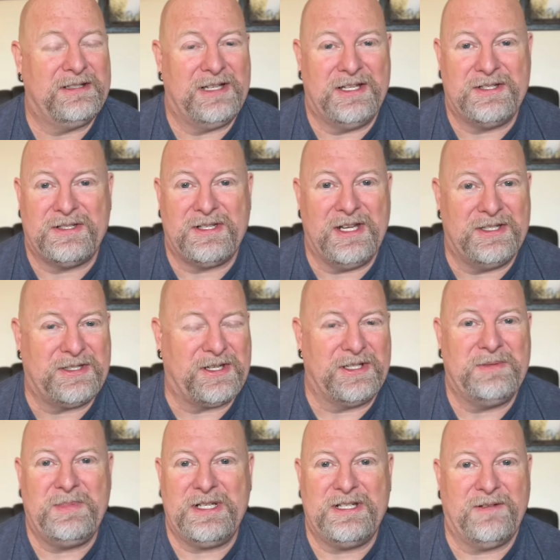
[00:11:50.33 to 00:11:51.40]
It's it's going
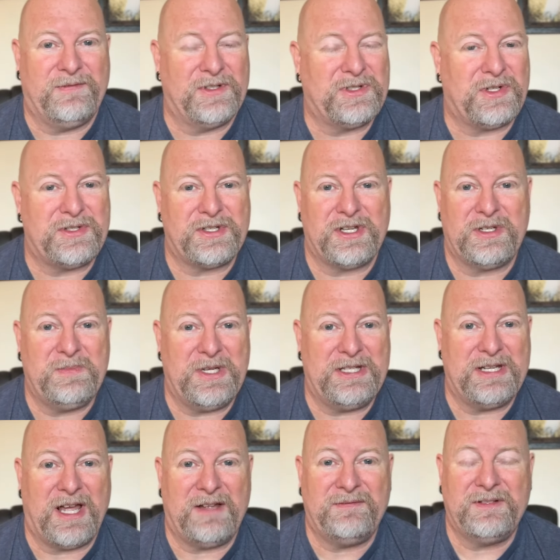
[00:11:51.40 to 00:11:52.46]
to be difficult. It's going to be
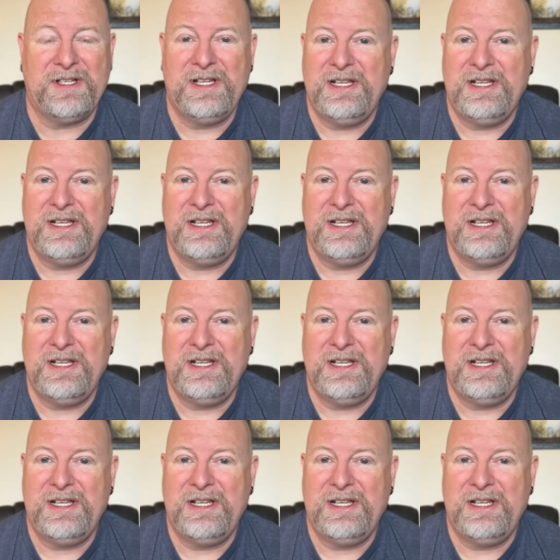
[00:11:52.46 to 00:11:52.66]
tough.